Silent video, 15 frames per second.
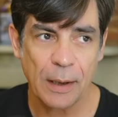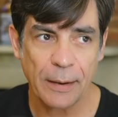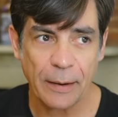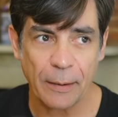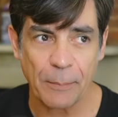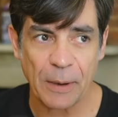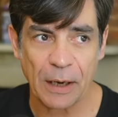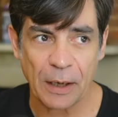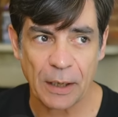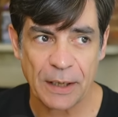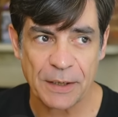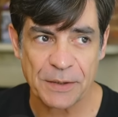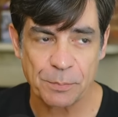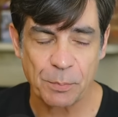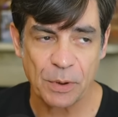
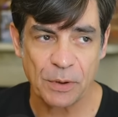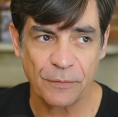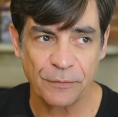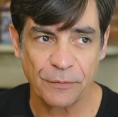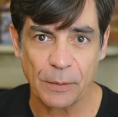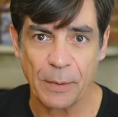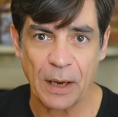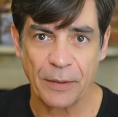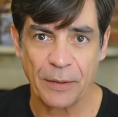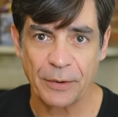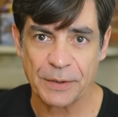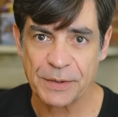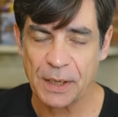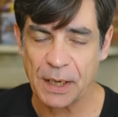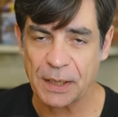Americans moved from other
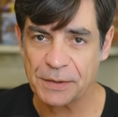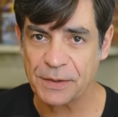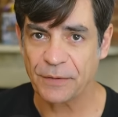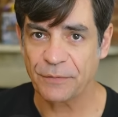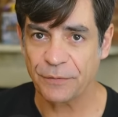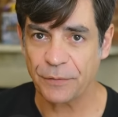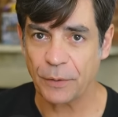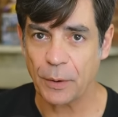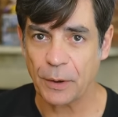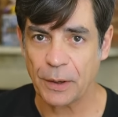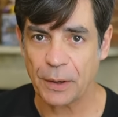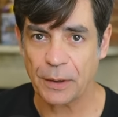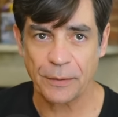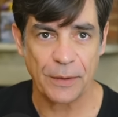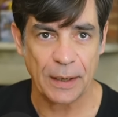states to
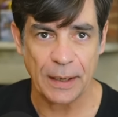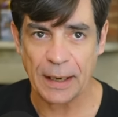Florida than